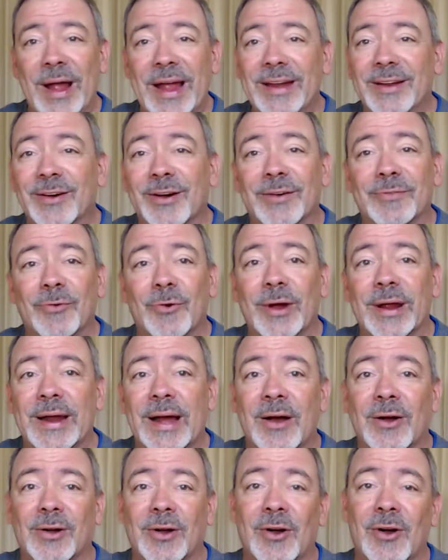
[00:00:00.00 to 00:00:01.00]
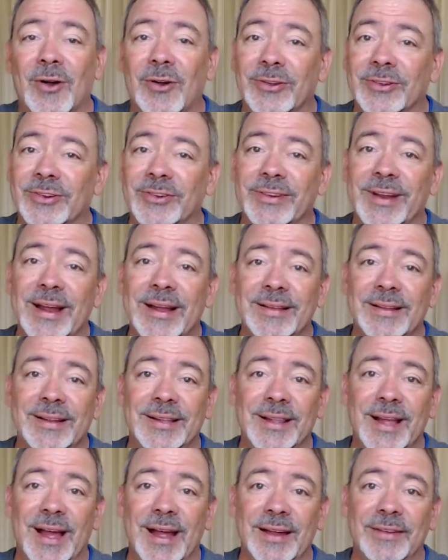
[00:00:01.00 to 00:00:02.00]
no way to avoid alcohol in your
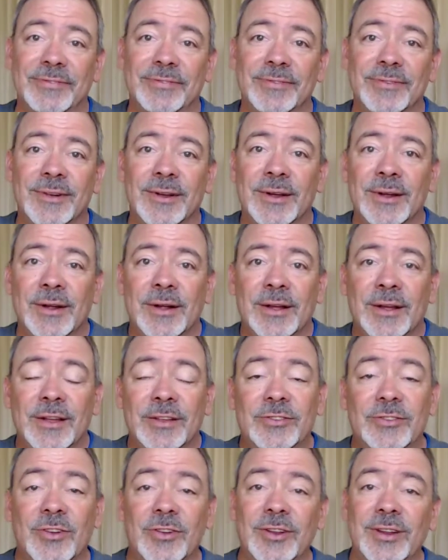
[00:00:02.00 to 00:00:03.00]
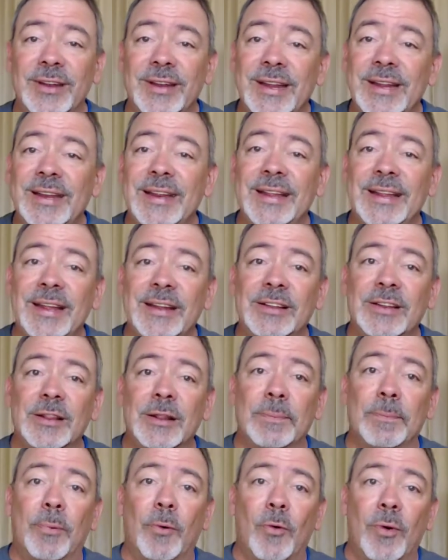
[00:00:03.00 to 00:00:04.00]
daily life. So you need to
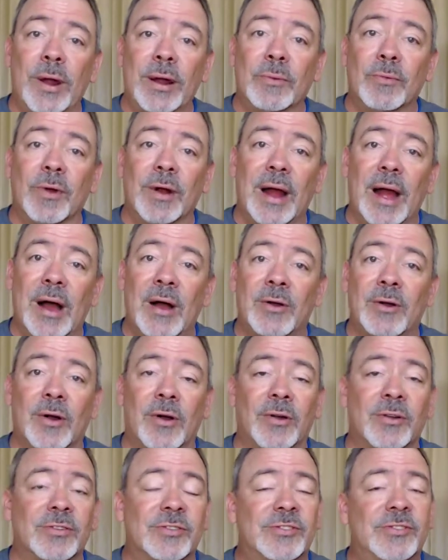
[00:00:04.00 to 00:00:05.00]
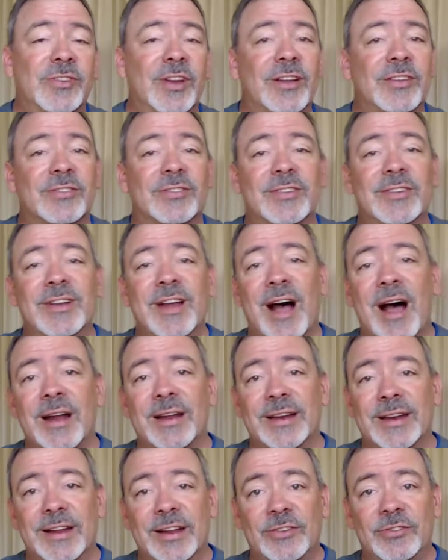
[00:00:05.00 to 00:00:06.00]
get to the point where alcohol is
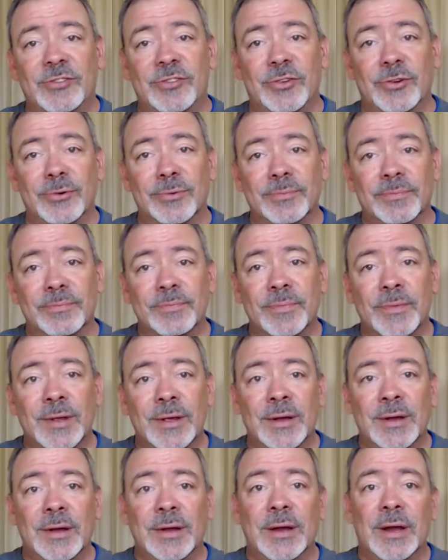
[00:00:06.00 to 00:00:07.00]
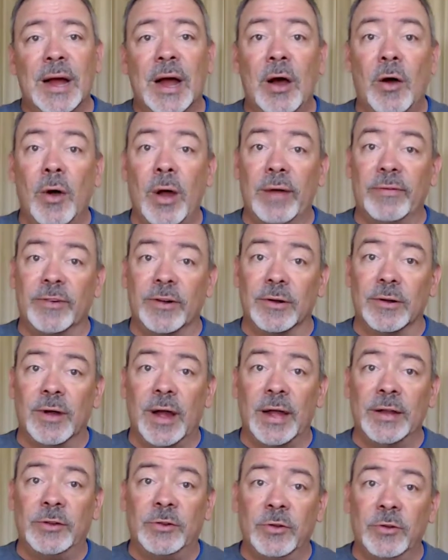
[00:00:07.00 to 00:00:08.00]
just not an issue.
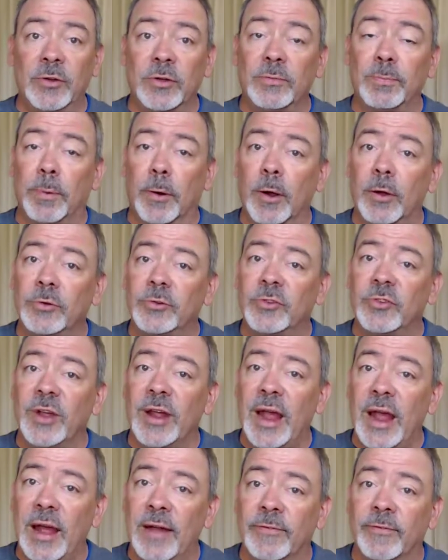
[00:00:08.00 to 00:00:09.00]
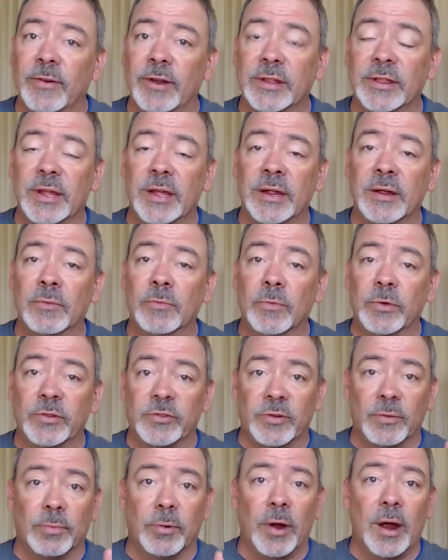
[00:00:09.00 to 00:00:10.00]
However, I do approach
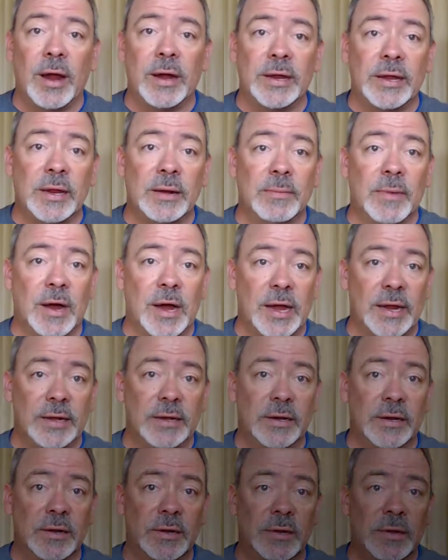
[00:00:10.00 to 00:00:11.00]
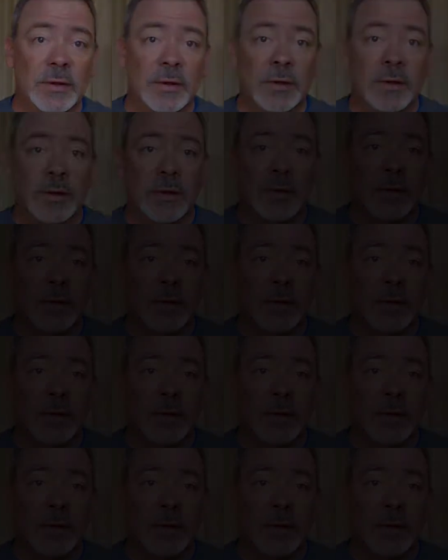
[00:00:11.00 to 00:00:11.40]
everything with sobriety in mind.